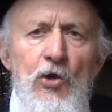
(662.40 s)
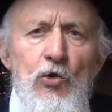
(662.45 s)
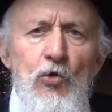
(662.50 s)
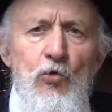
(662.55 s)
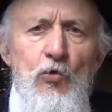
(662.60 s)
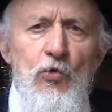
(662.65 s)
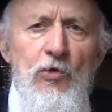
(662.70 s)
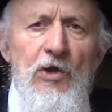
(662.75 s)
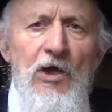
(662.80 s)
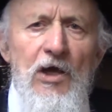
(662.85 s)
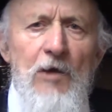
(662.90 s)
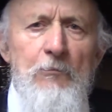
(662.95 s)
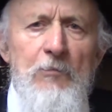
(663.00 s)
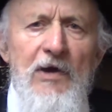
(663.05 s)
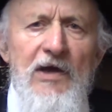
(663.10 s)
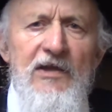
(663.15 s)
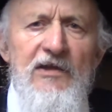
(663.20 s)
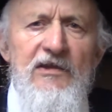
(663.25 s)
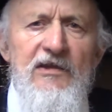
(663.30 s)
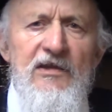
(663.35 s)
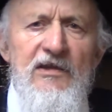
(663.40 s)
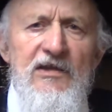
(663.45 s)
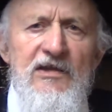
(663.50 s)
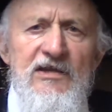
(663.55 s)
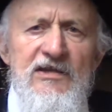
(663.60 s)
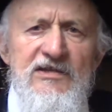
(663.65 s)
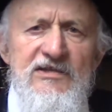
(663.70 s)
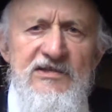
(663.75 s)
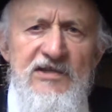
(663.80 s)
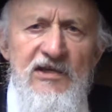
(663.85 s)
to the Chabad
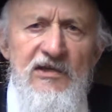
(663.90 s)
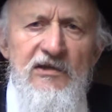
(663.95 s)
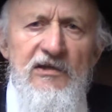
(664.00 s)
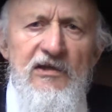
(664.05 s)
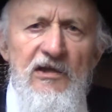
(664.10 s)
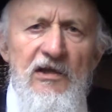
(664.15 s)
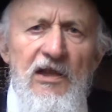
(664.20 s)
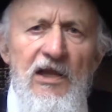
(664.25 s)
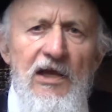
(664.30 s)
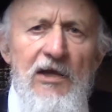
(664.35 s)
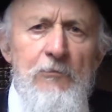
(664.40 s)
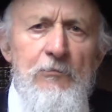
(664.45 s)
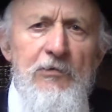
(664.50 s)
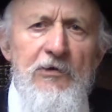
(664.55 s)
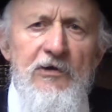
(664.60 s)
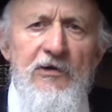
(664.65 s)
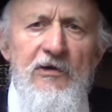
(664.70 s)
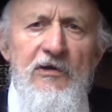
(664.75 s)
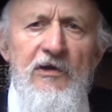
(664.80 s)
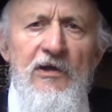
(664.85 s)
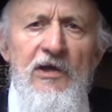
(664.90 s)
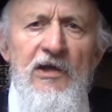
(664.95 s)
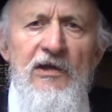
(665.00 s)
Central Library,